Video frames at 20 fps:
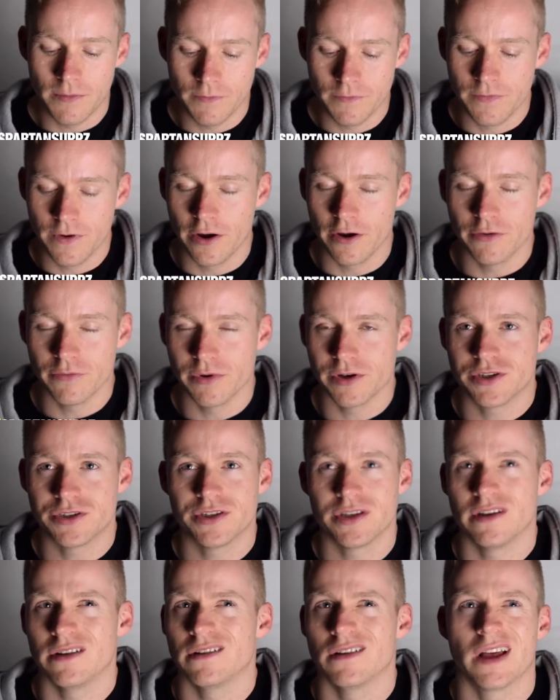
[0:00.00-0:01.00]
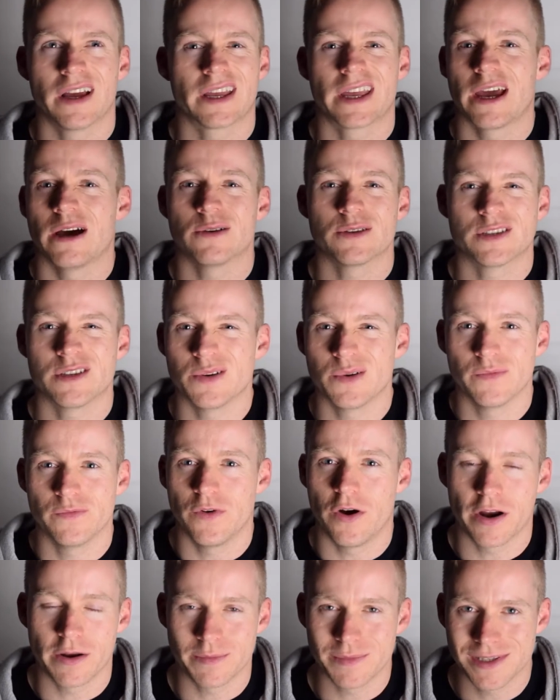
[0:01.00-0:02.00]
Very rich in like calcium,
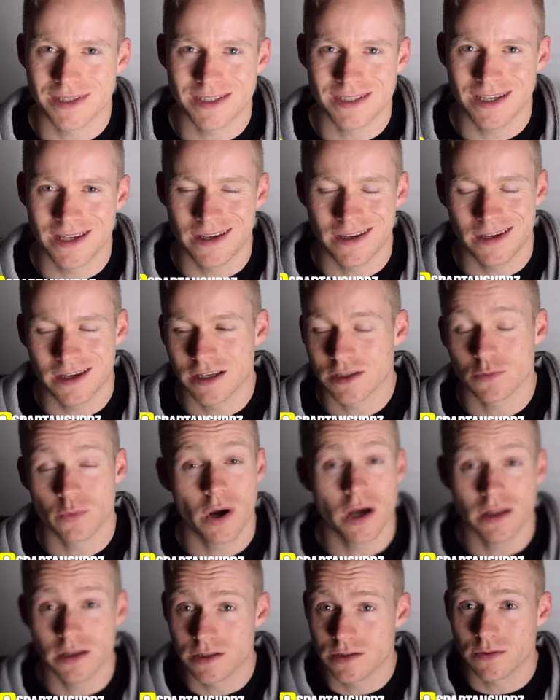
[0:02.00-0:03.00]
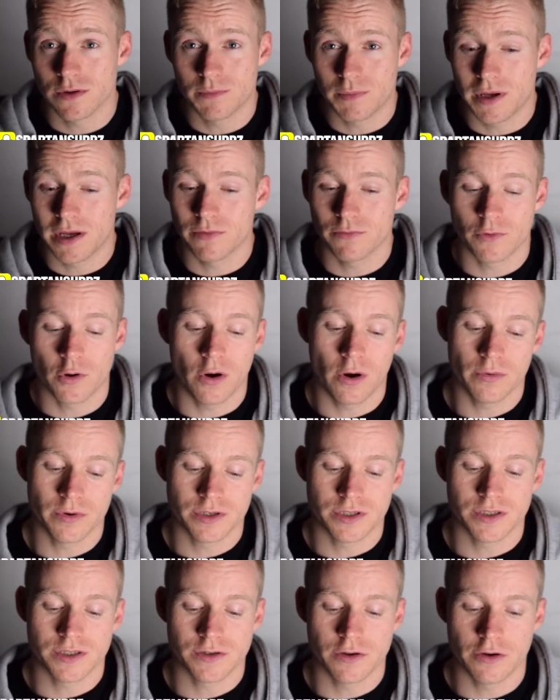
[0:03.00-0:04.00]
vitamin C, as well as it being quite
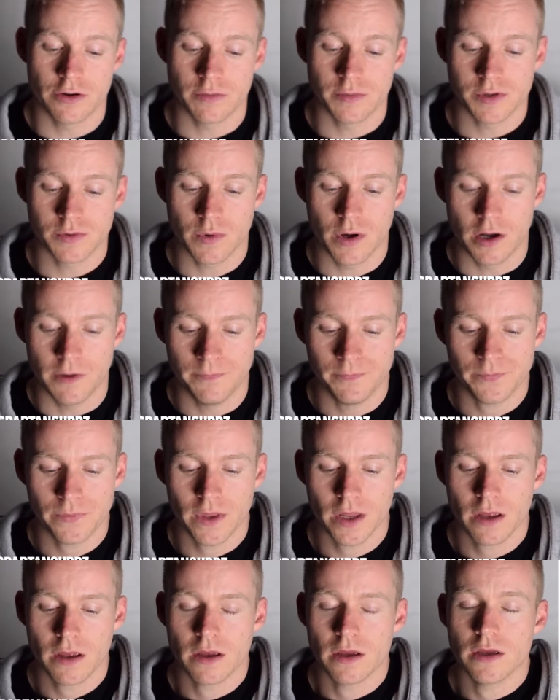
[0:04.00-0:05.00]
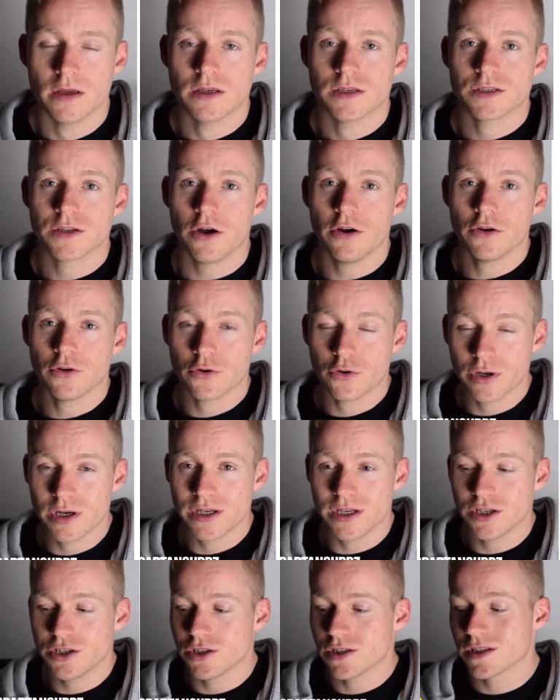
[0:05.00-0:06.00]
rich in sodium as well. So good
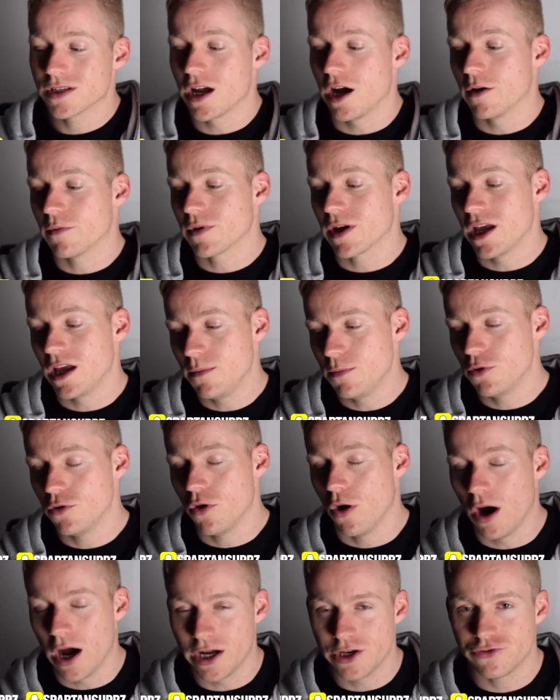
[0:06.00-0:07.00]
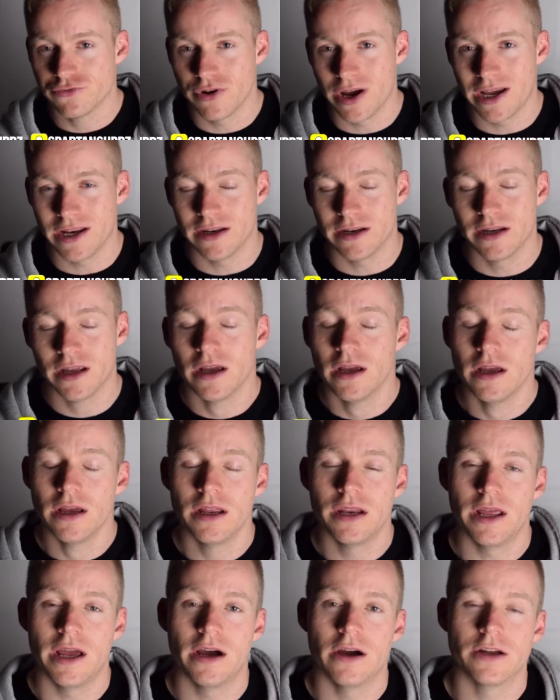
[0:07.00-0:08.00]
additions to help keep you hydrated.
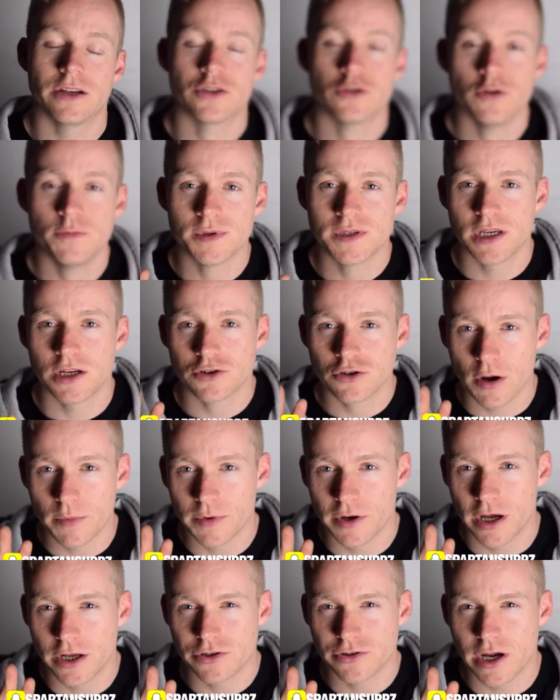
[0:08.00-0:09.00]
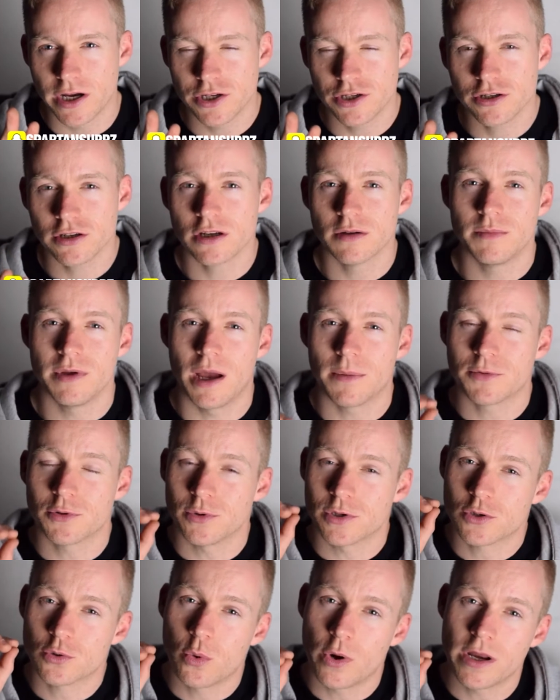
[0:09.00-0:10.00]
Now, a 2% drop in hydration can be up to
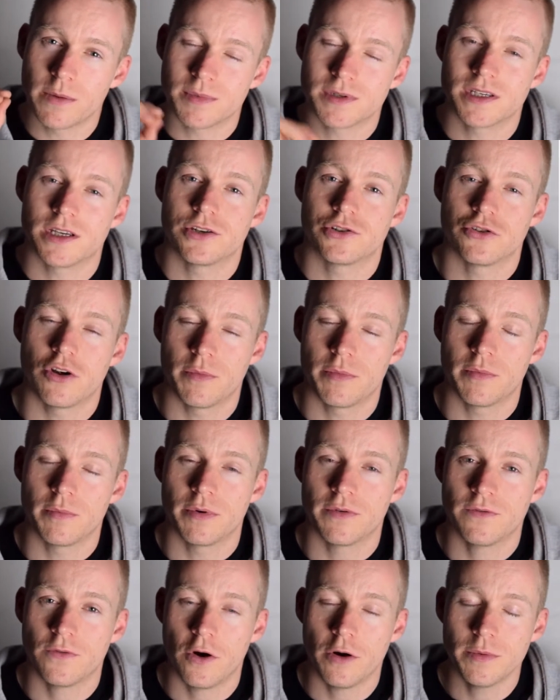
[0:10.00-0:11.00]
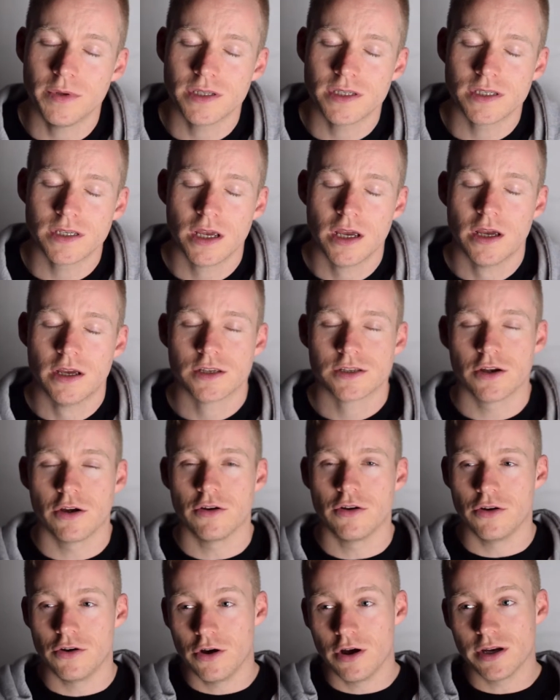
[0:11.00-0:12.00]
a 20% drop in performance. So
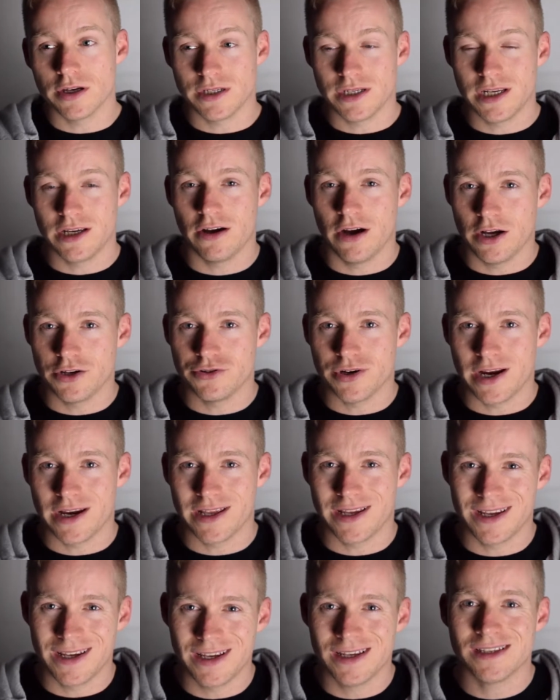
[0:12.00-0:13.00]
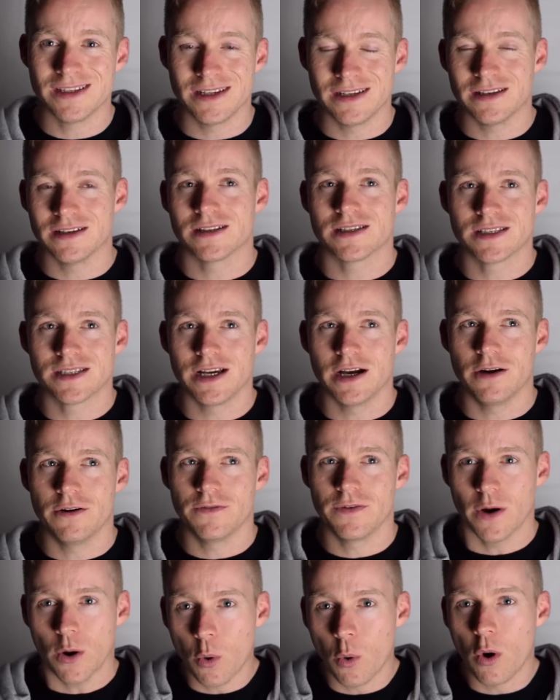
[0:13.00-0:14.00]
not dehydrating is in itself
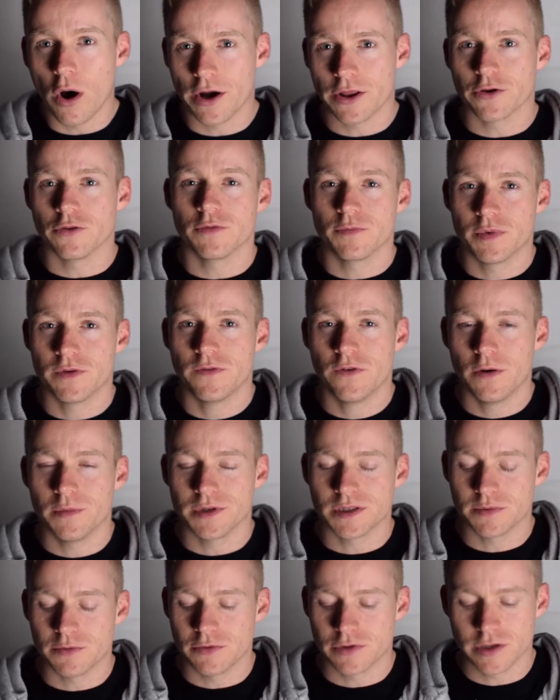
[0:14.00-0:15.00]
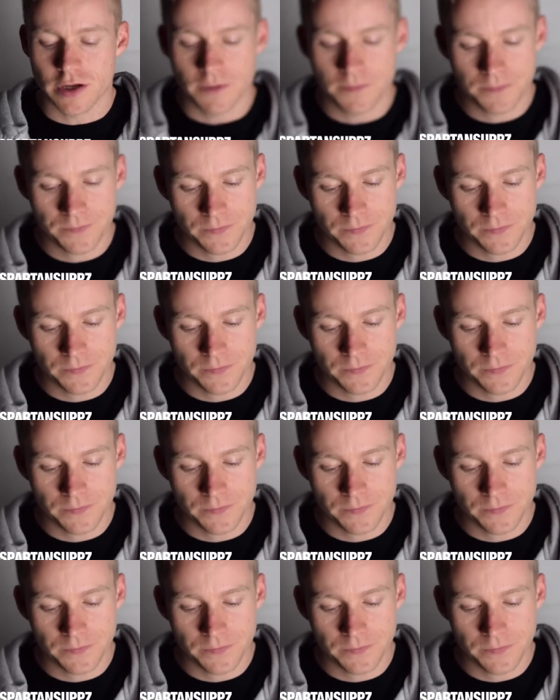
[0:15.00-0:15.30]
quite a good performance booster.